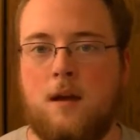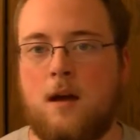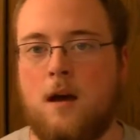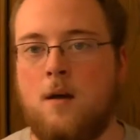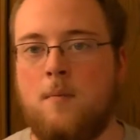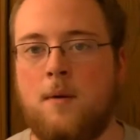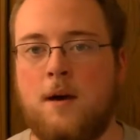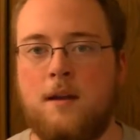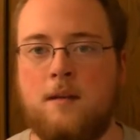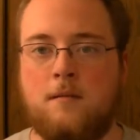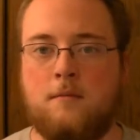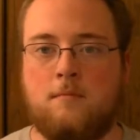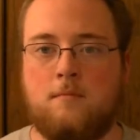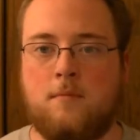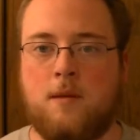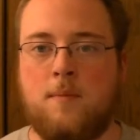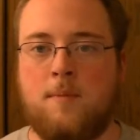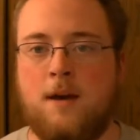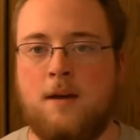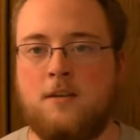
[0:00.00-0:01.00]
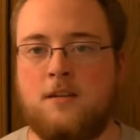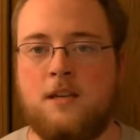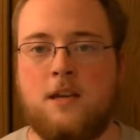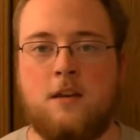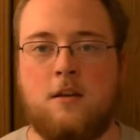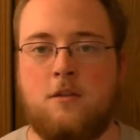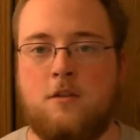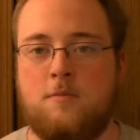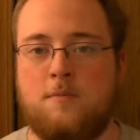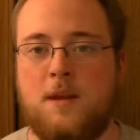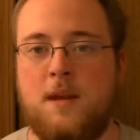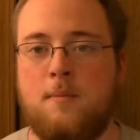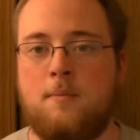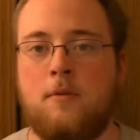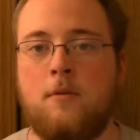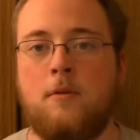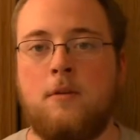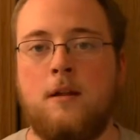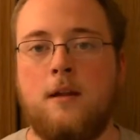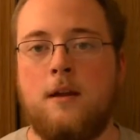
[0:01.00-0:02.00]
among about 10 other
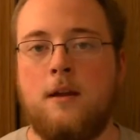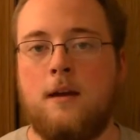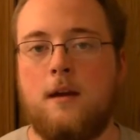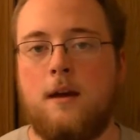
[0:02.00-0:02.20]
people,